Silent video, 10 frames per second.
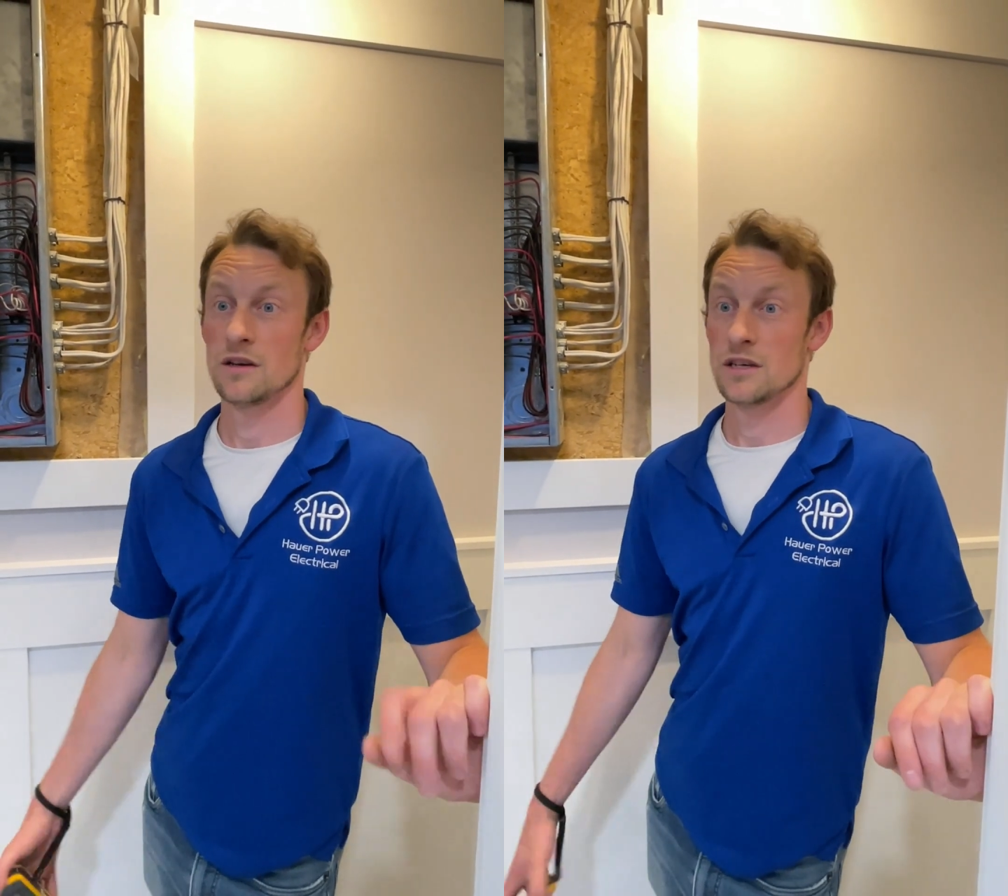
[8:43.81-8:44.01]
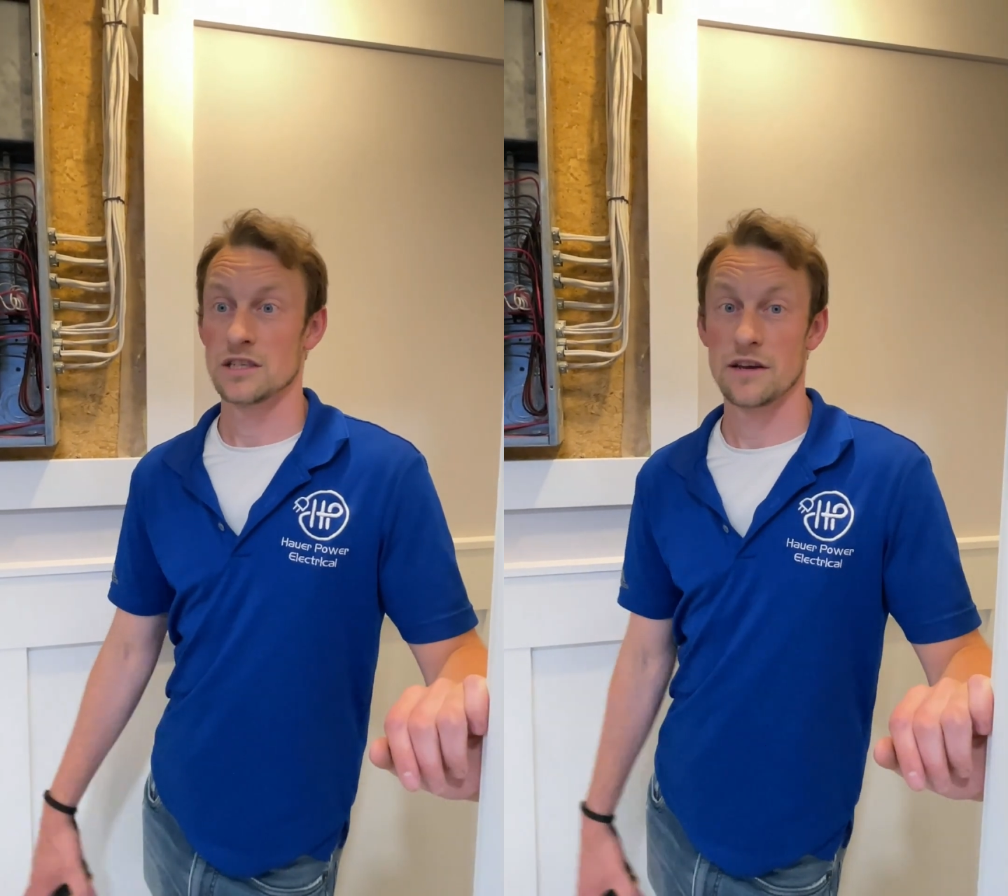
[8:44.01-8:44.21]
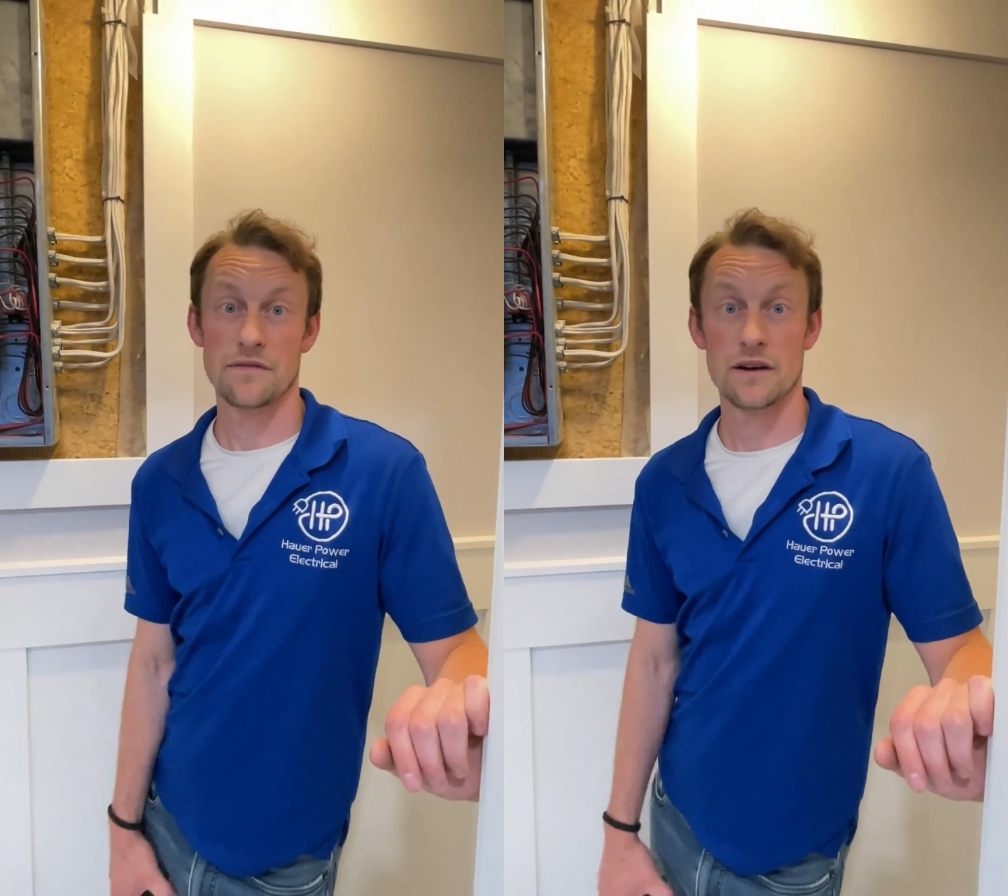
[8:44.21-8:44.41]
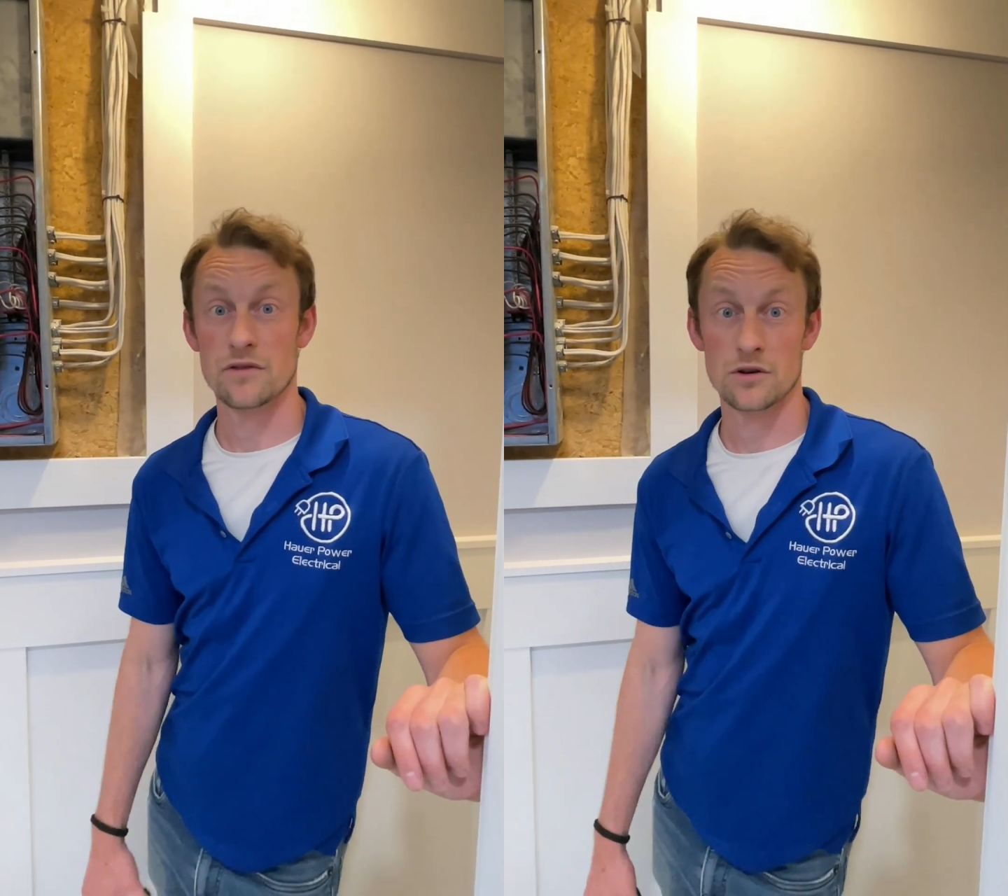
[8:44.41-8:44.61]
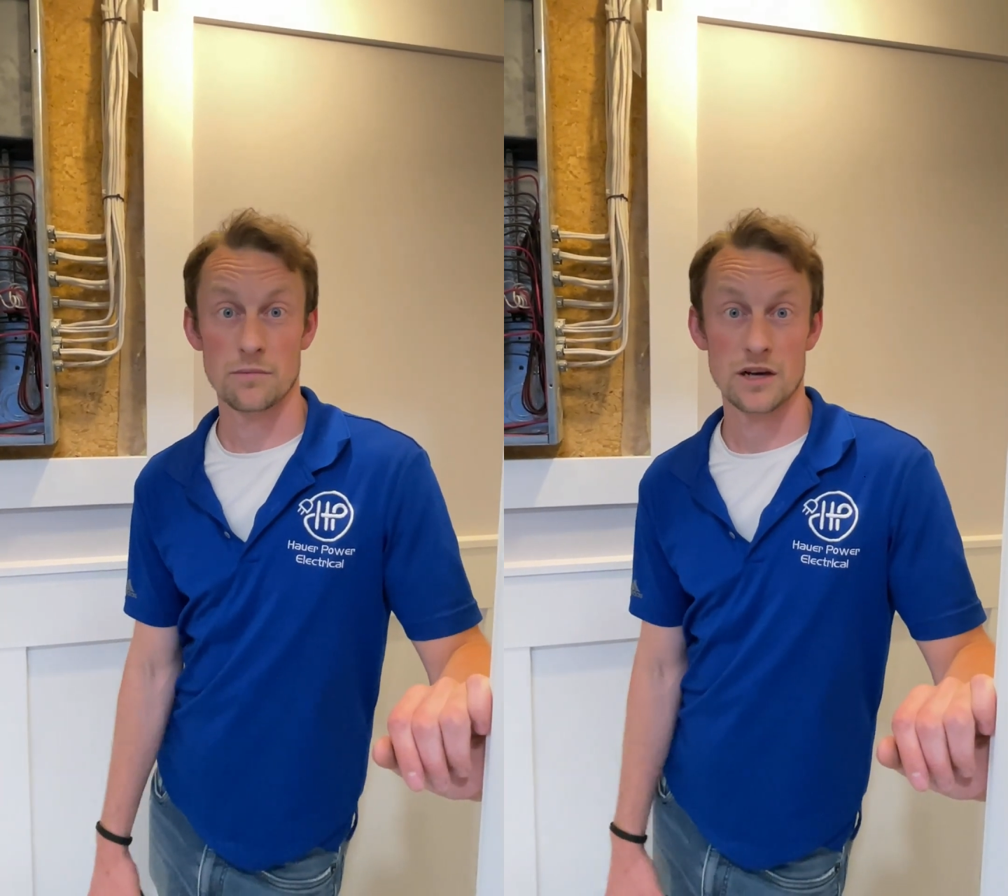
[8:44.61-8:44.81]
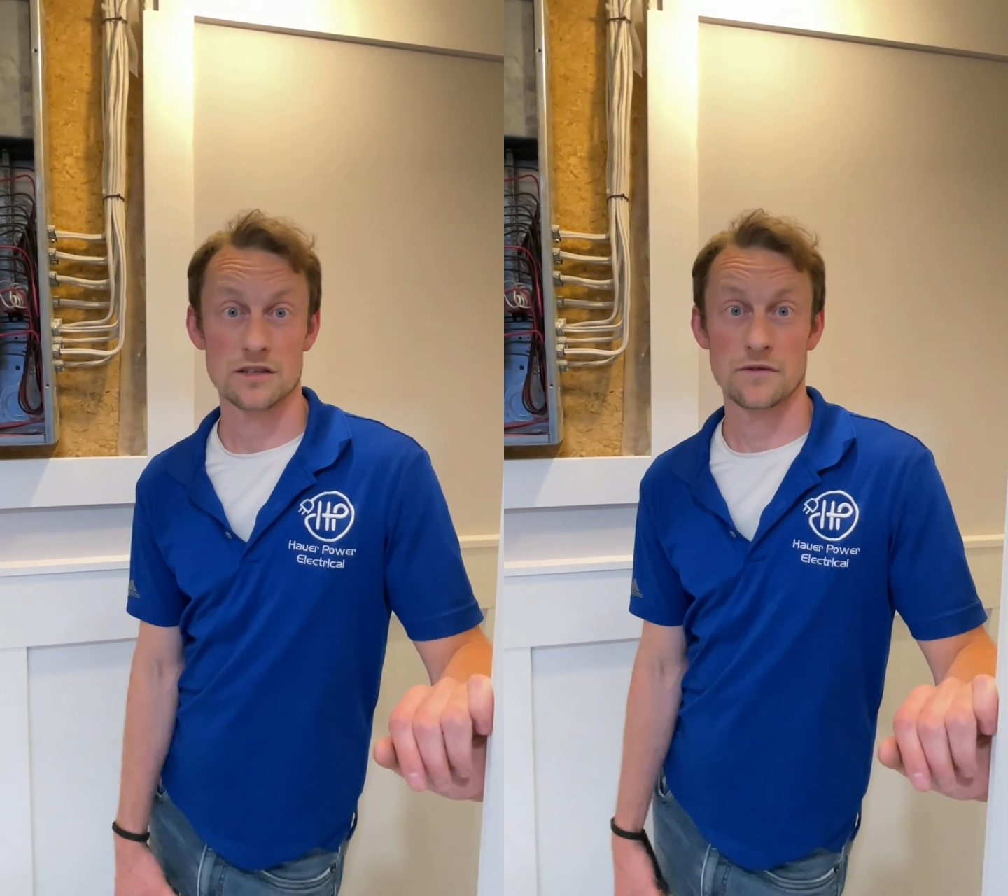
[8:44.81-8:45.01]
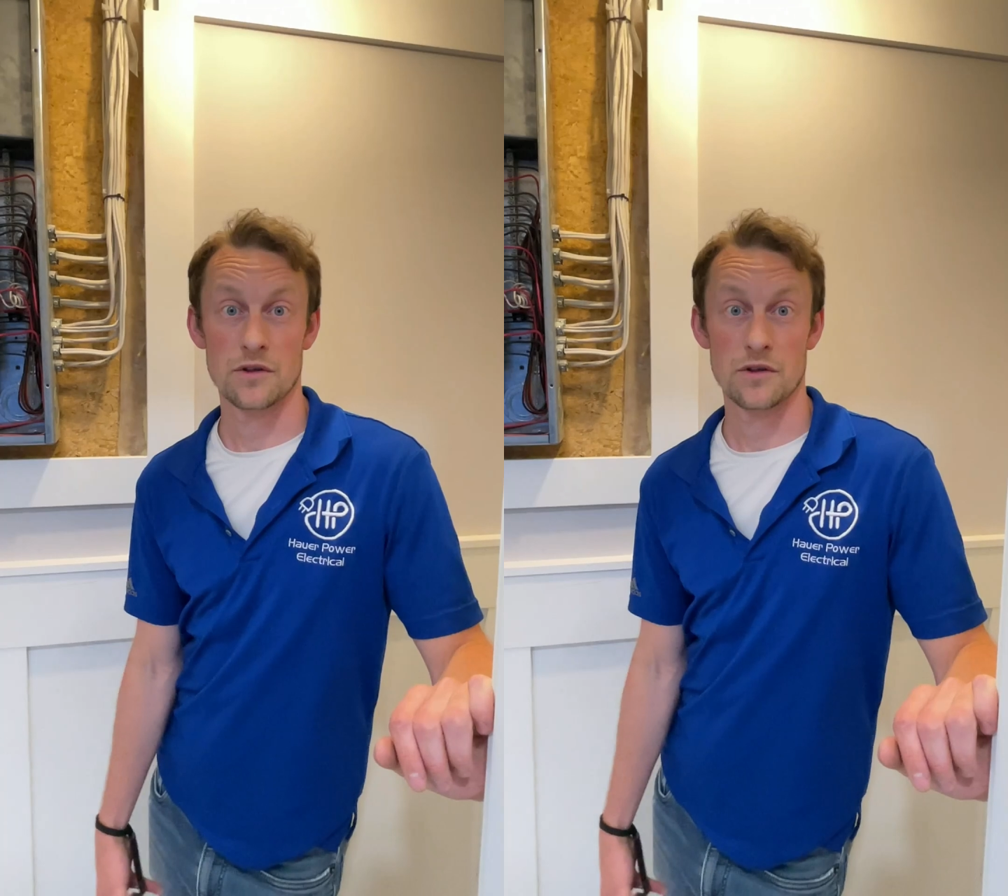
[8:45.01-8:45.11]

say, $500 for